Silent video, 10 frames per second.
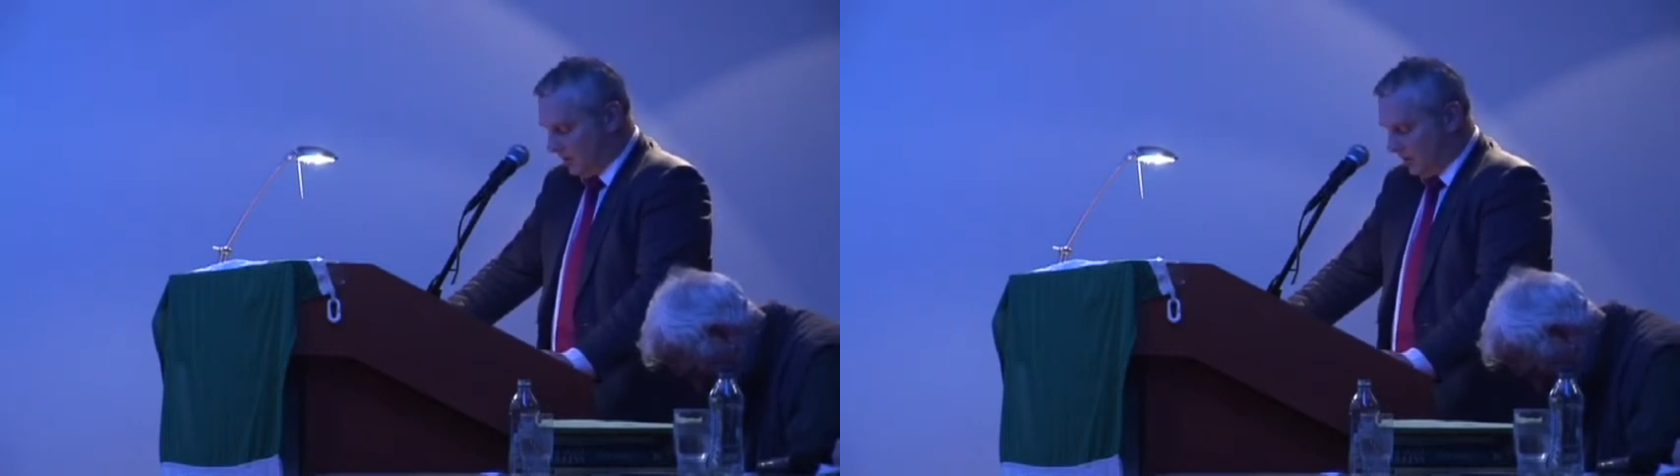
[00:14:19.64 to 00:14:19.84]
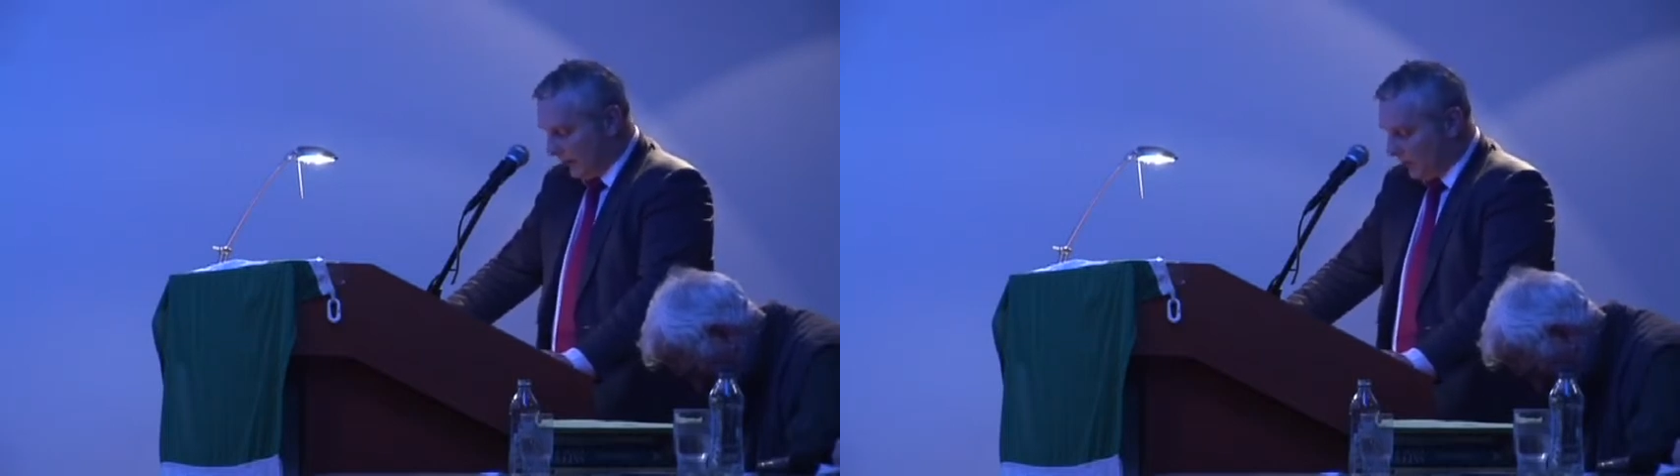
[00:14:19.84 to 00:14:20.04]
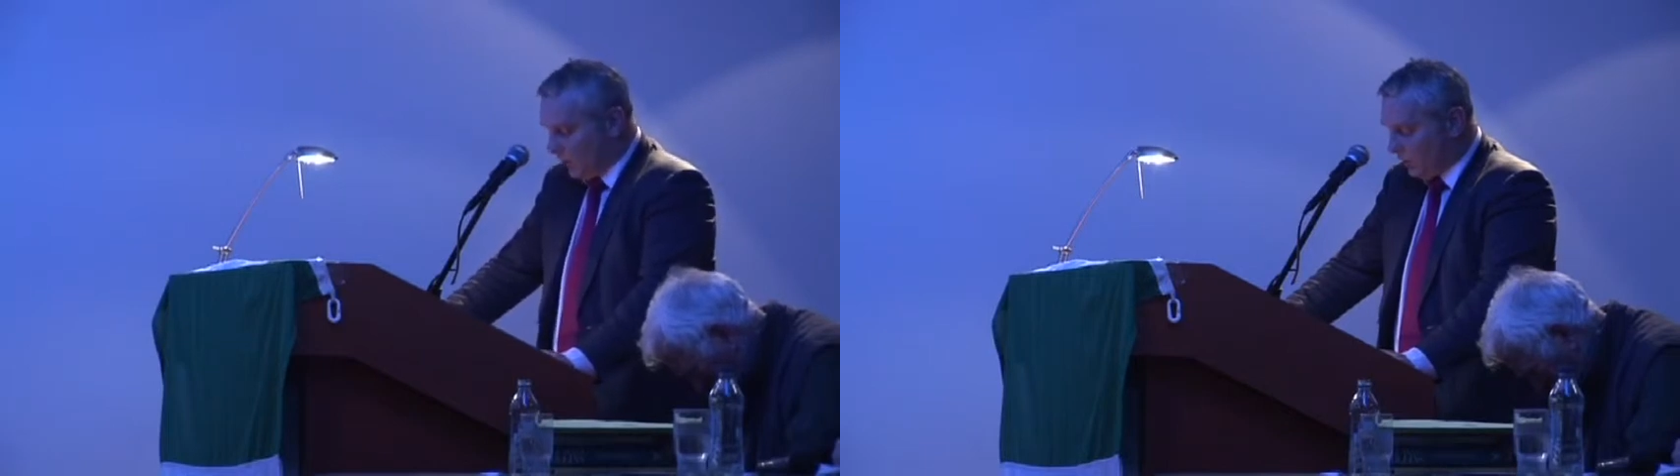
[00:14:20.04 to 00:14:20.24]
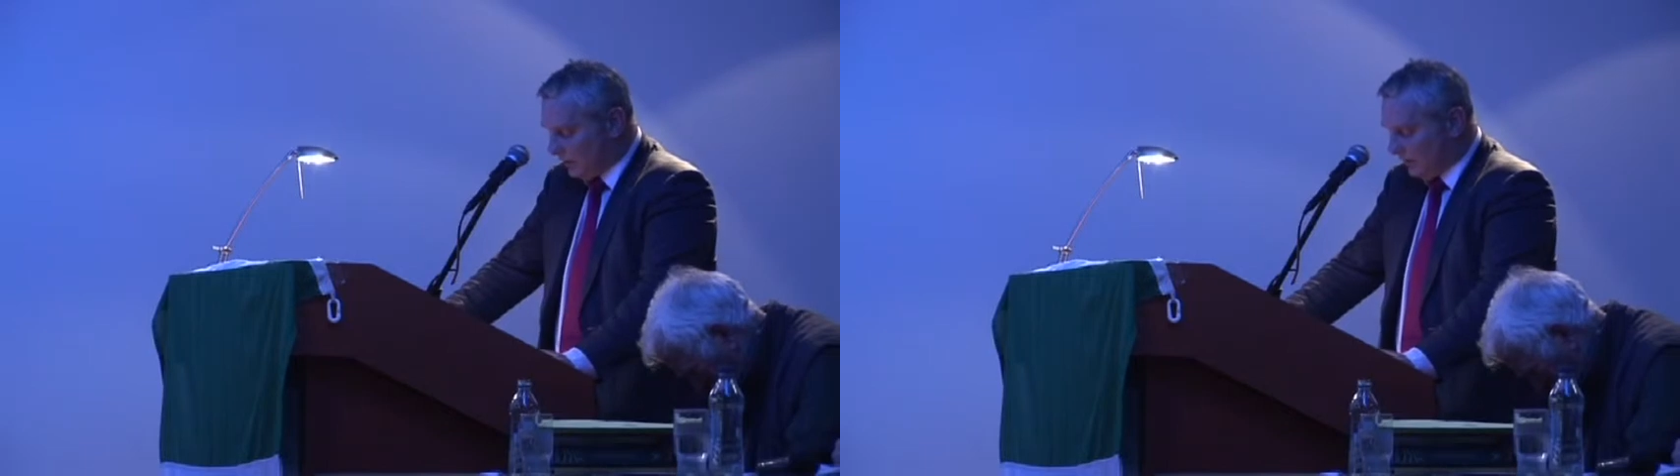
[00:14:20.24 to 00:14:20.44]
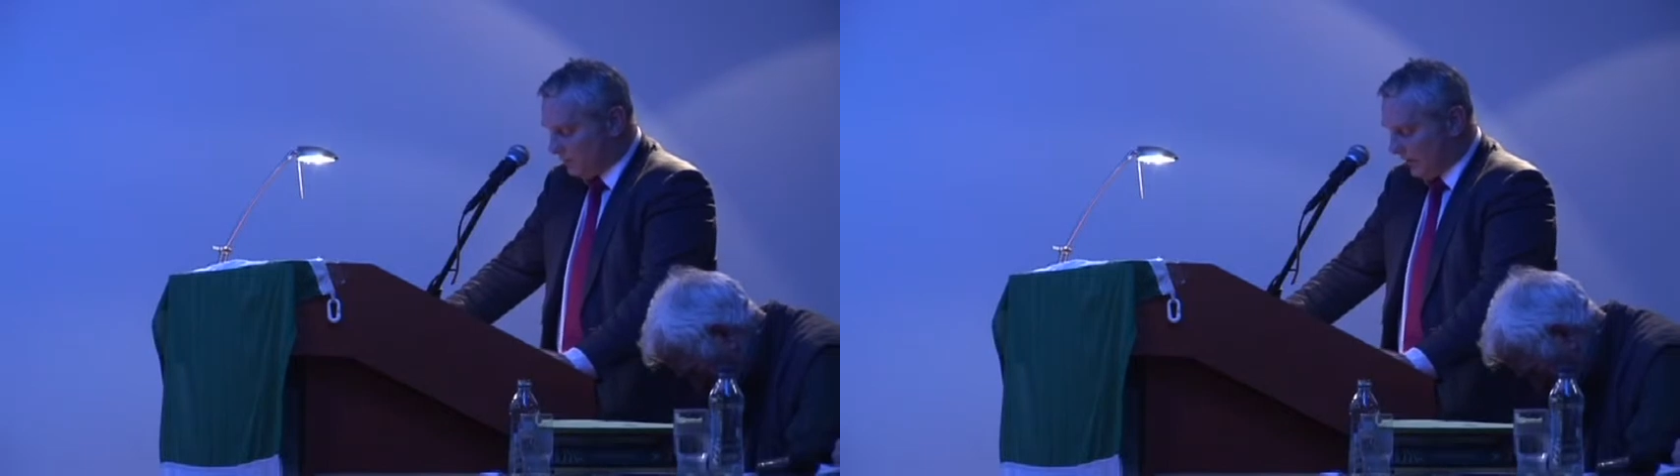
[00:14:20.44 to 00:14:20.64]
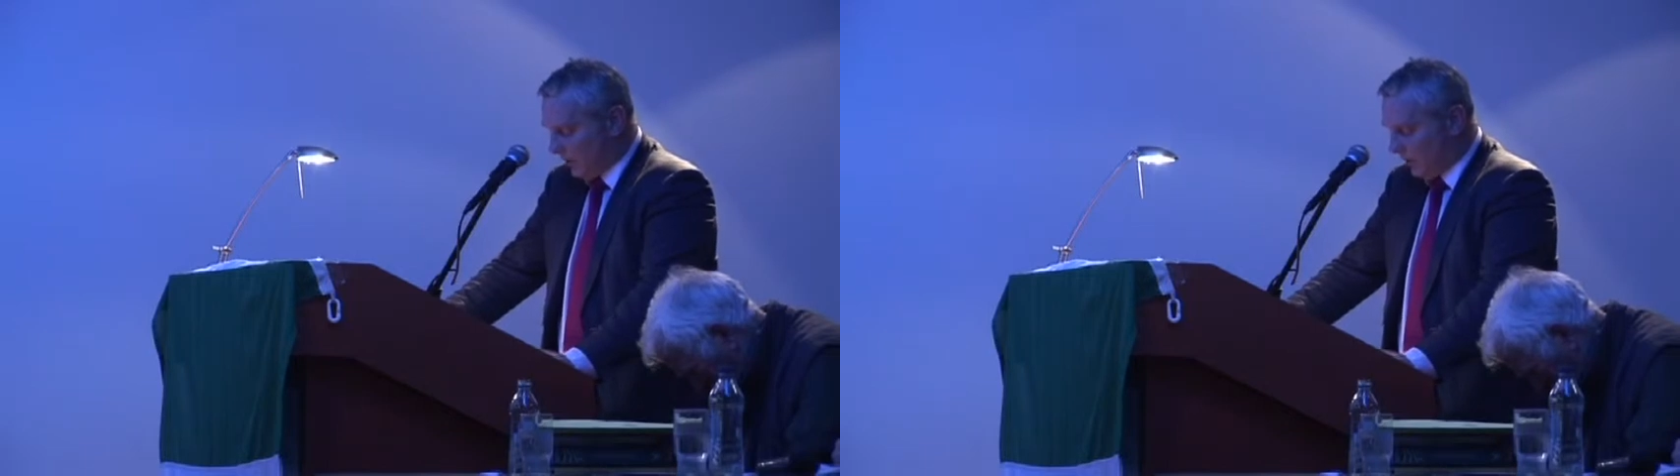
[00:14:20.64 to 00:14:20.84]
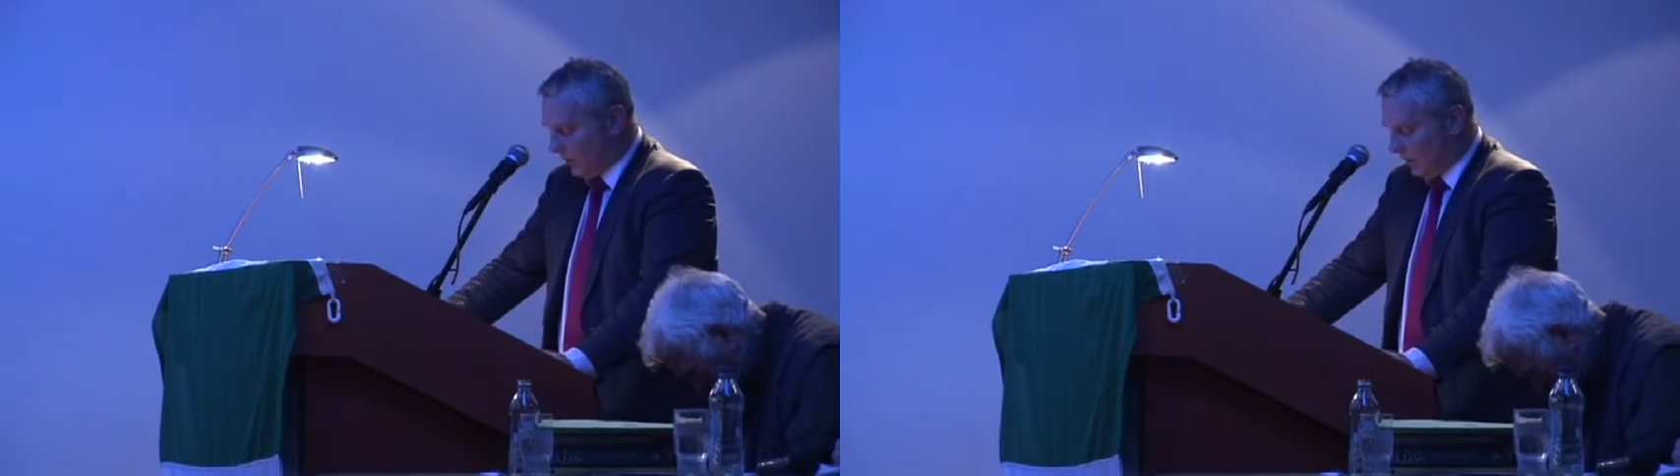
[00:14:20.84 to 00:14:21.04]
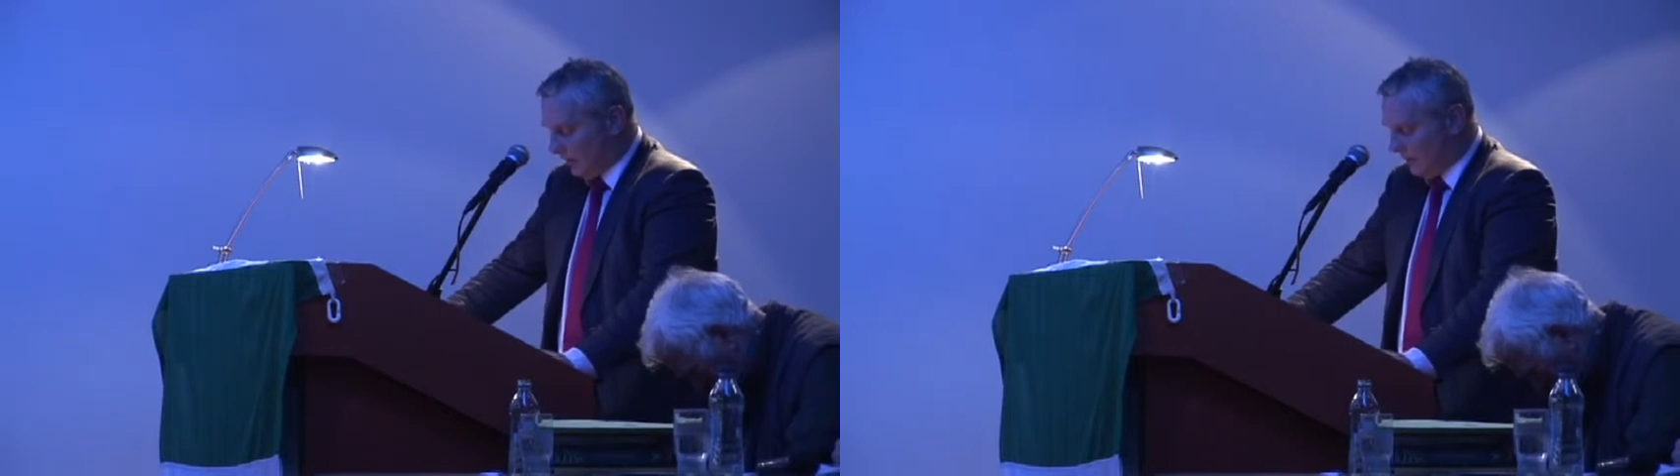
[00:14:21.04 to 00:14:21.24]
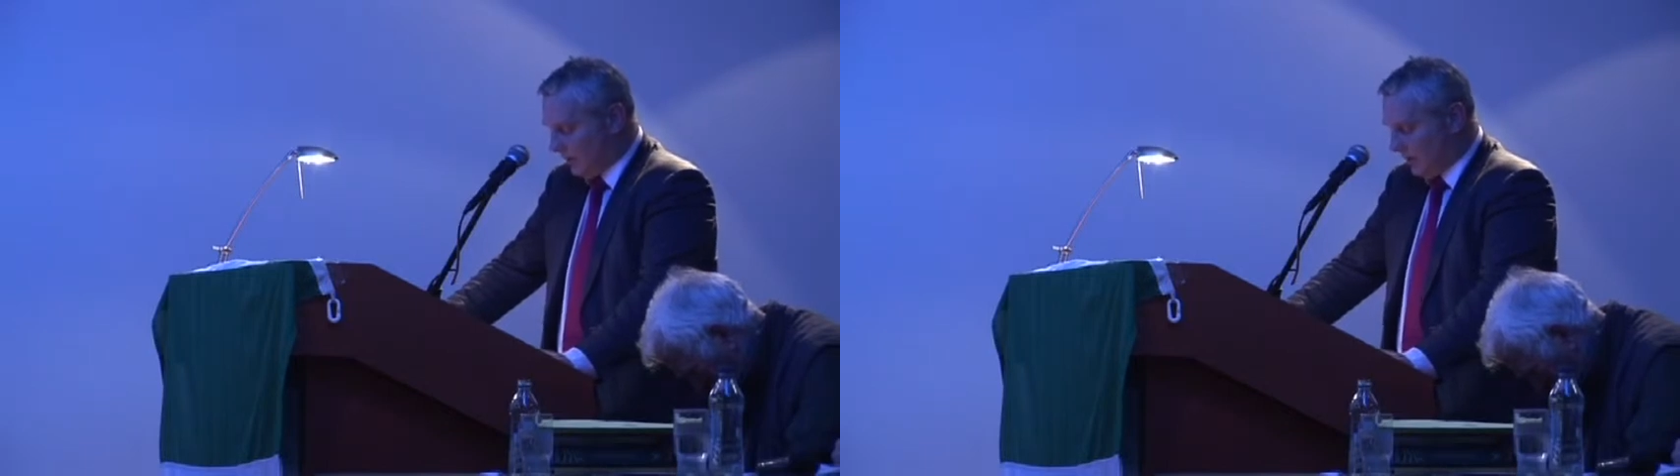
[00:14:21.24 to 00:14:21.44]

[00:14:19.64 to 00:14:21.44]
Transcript: but I do think we all have